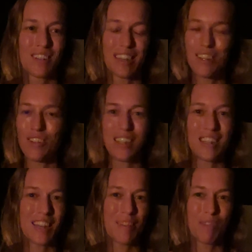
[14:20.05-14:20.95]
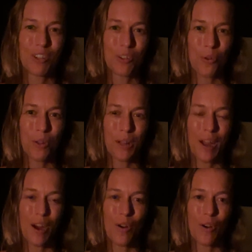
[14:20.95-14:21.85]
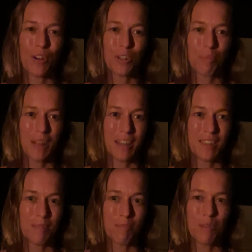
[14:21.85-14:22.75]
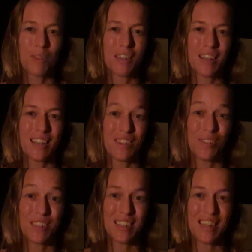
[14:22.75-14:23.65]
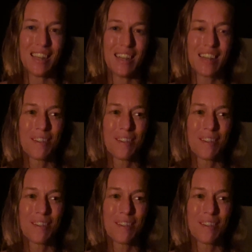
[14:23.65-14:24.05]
and you see the image so clear, or she plays the music and you see